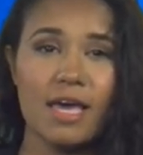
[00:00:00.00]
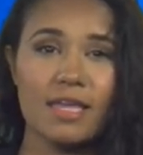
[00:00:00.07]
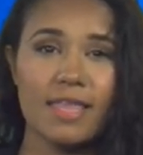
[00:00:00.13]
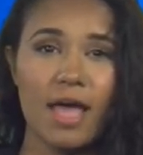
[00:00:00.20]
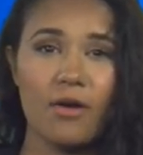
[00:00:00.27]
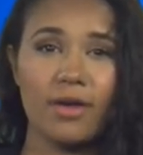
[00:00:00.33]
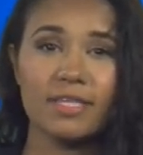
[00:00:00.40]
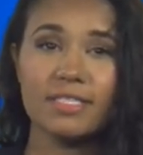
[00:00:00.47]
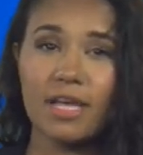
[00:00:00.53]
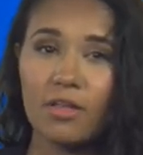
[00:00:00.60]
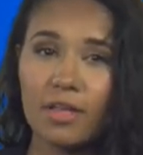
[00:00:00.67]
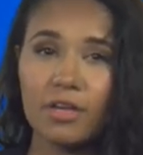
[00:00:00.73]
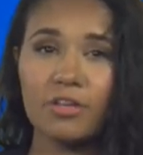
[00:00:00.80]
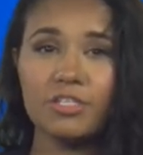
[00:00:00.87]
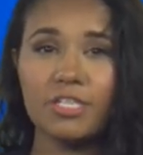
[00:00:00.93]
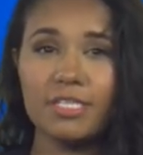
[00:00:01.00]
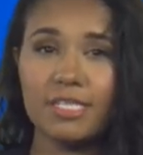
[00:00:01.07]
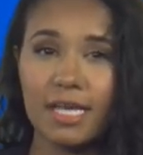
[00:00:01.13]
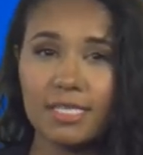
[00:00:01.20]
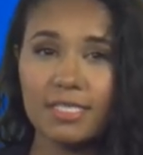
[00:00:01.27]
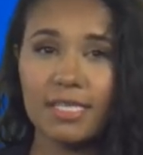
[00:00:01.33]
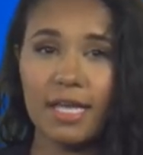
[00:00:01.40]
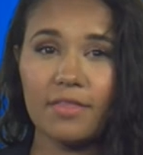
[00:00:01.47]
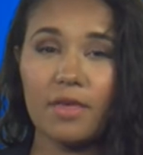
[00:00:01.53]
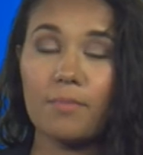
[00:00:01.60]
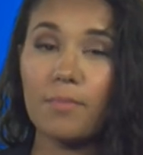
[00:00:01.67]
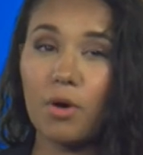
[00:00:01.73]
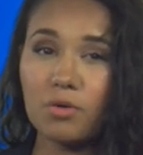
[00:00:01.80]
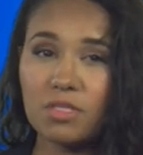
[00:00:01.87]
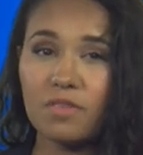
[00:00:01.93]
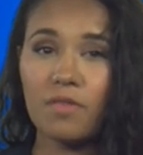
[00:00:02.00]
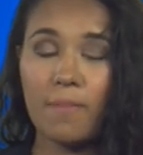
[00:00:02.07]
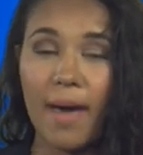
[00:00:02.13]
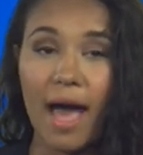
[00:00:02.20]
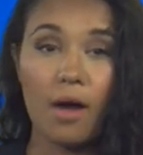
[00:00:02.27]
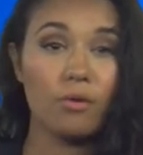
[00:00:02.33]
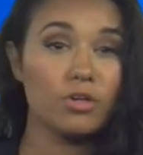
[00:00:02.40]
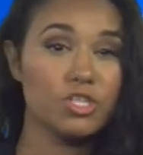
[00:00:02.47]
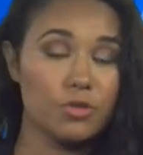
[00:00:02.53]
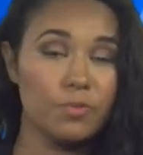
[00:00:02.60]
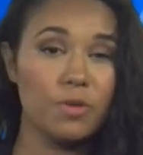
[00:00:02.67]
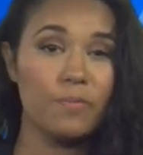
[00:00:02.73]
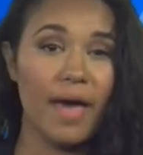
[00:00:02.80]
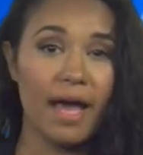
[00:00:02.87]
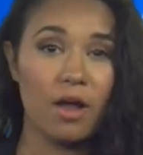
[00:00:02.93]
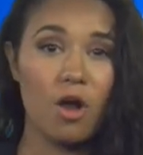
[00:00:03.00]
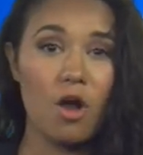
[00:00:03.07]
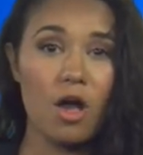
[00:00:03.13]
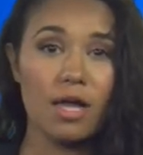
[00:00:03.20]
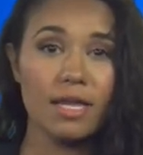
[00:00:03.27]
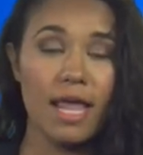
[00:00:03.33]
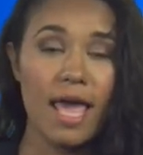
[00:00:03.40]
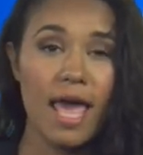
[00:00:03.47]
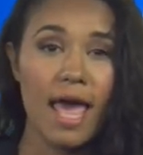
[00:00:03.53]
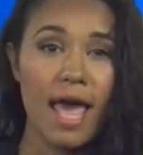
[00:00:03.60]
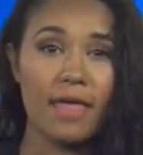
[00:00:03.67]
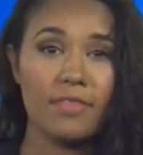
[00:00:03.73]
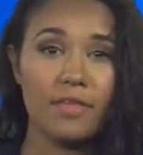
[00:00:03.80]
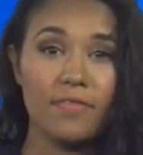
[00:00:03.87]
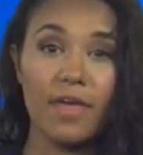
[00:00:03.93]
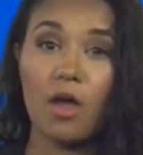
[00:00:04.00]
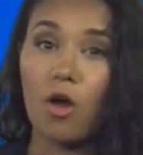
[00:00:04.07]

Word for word: Now, Xcel Energy does say that most of the power should be back on and that they